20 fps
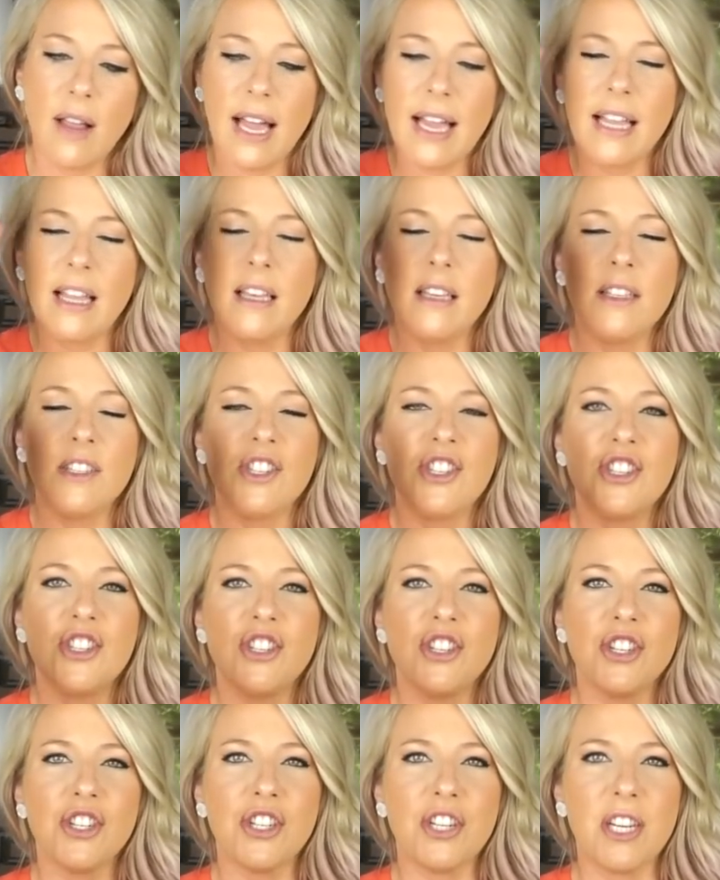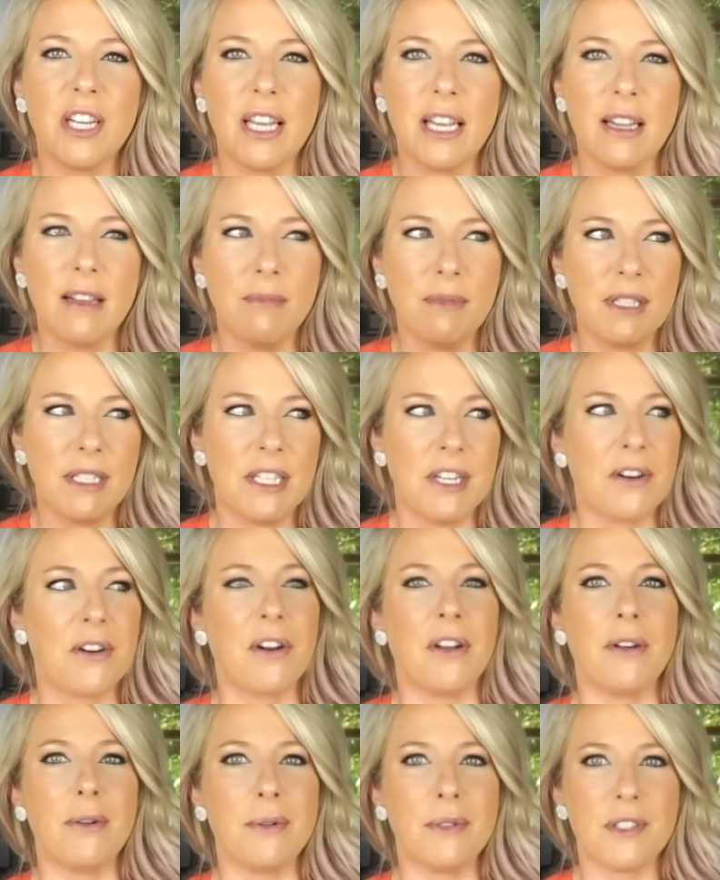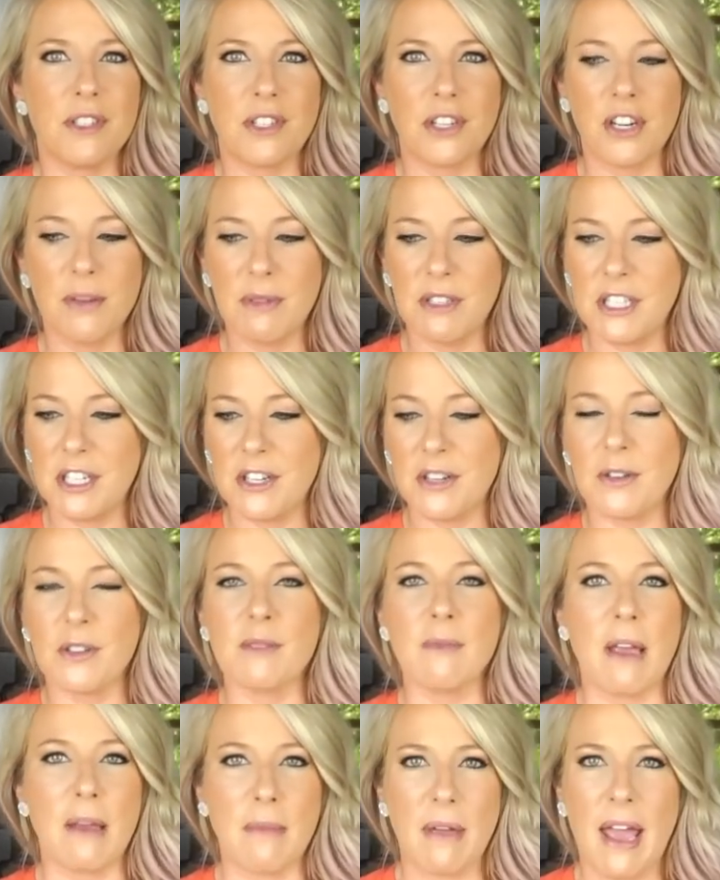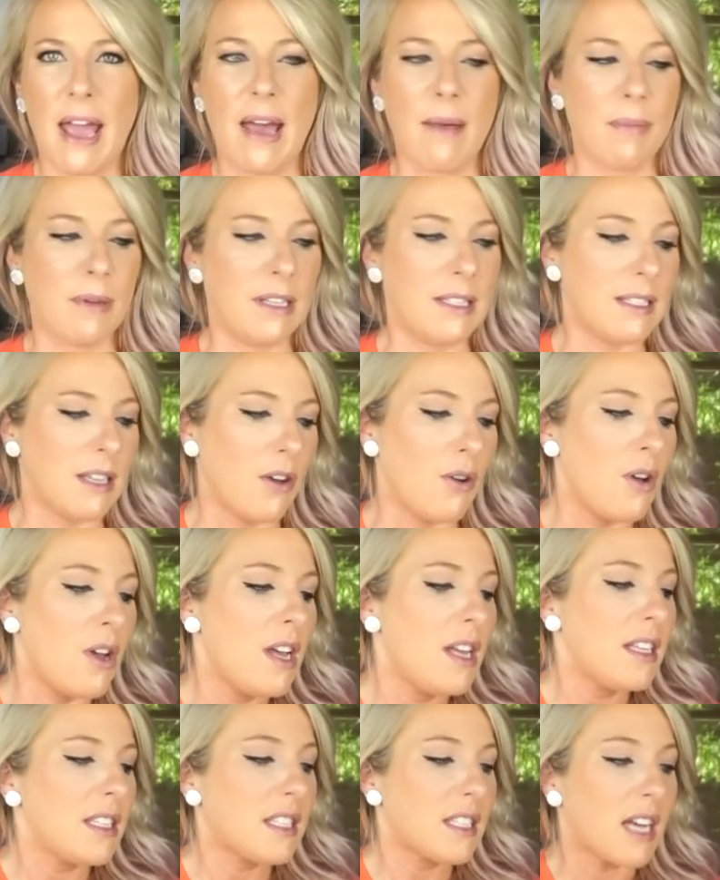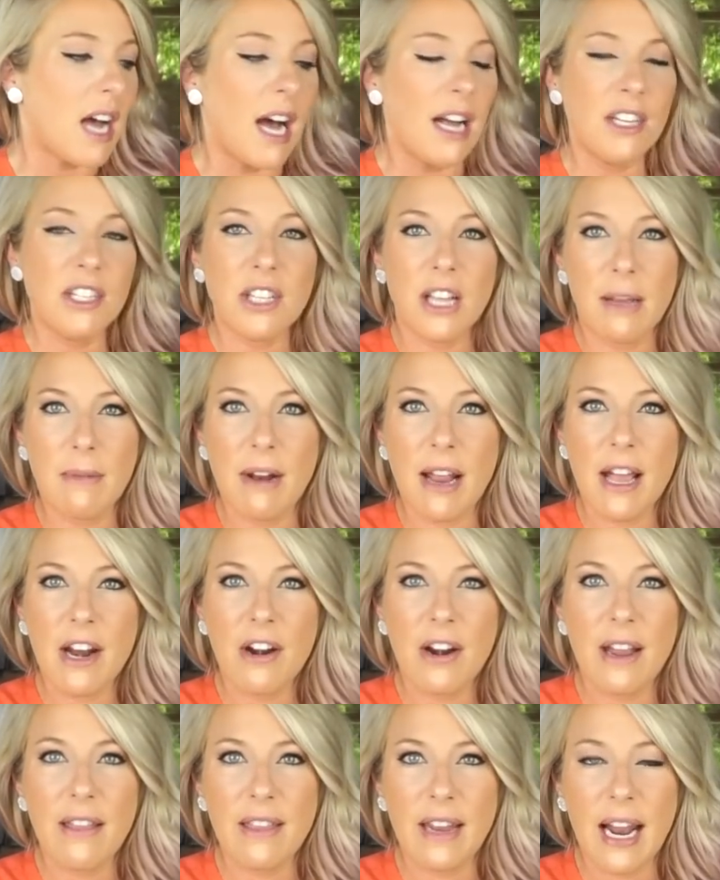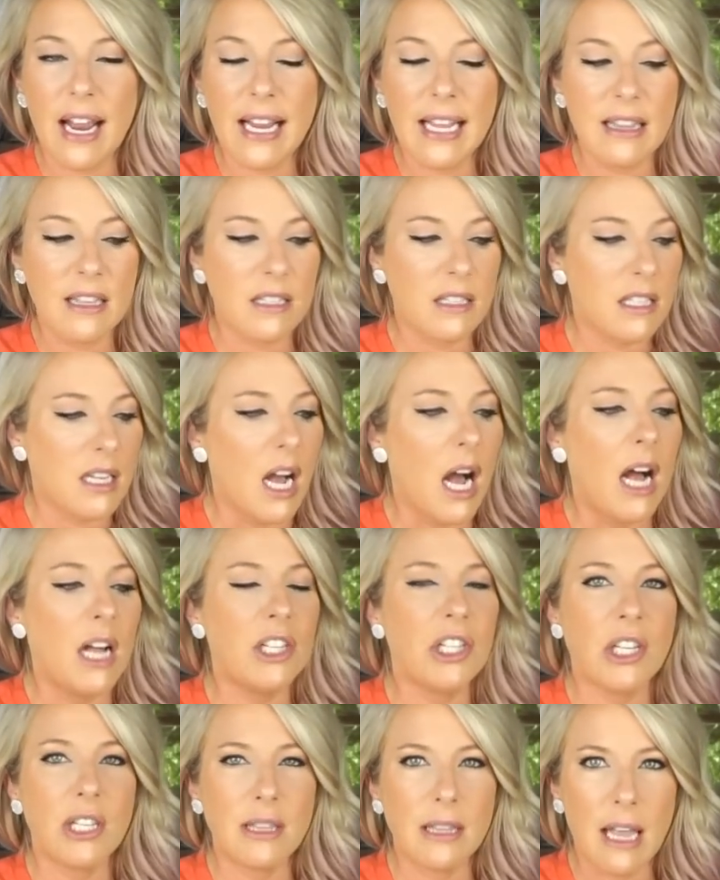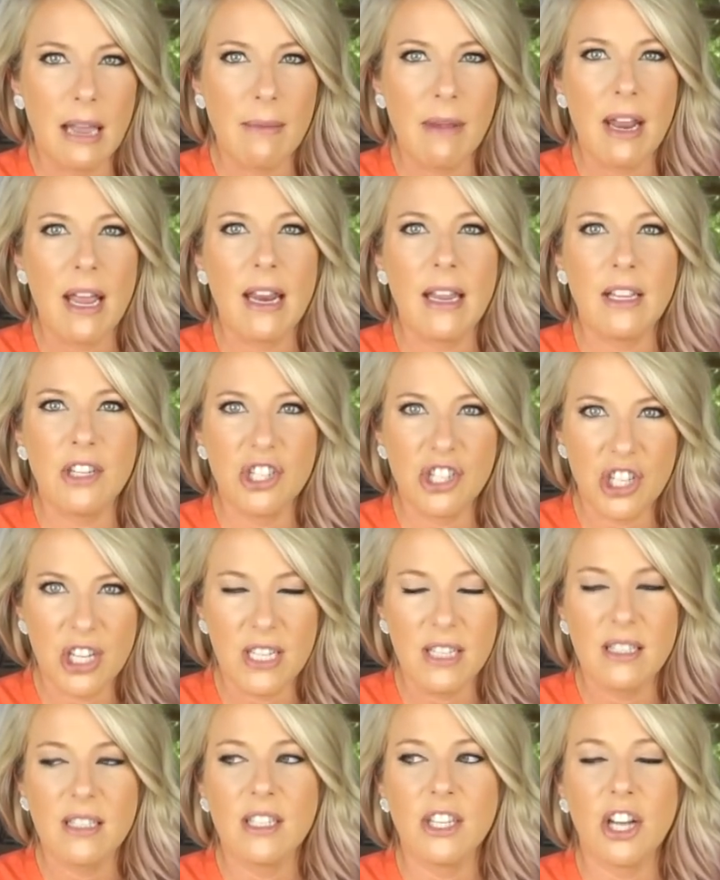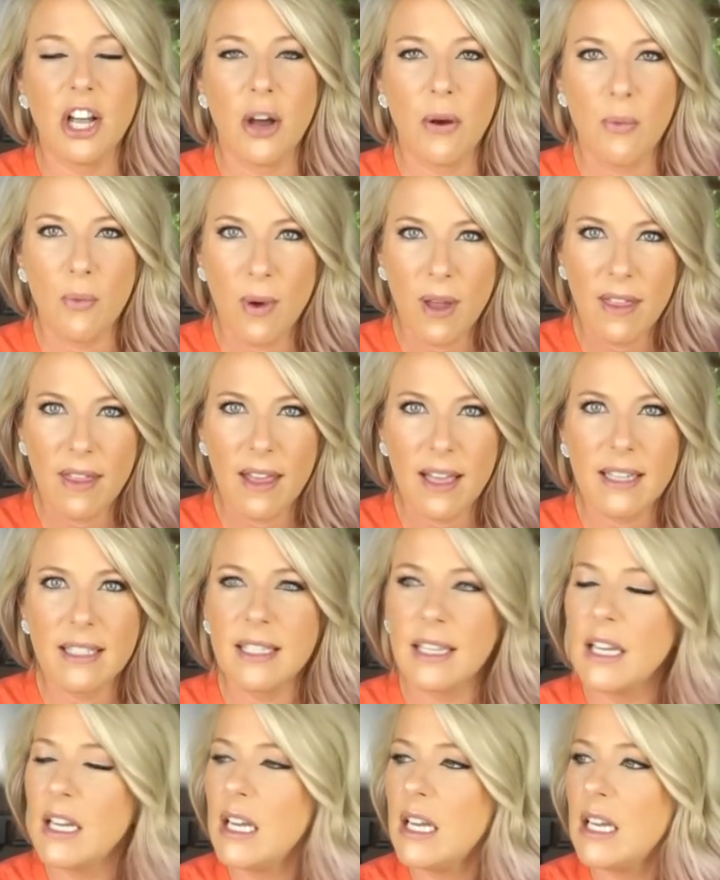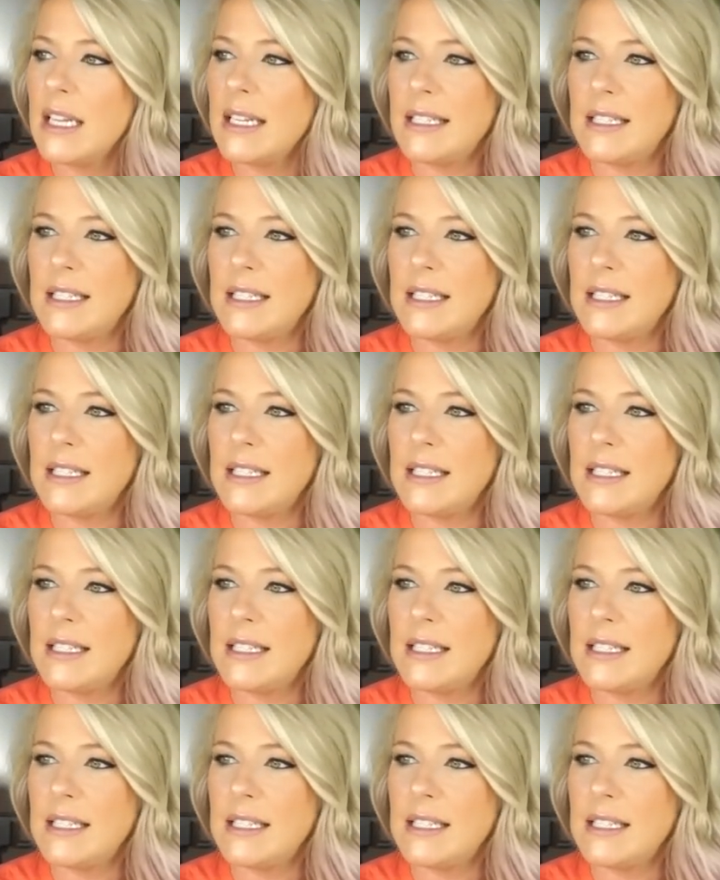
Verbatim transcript: like sturdy materials. Sturdy materials make me happy. So Scotch Laminator, and then I get the Scotch laminating sheets to go with it,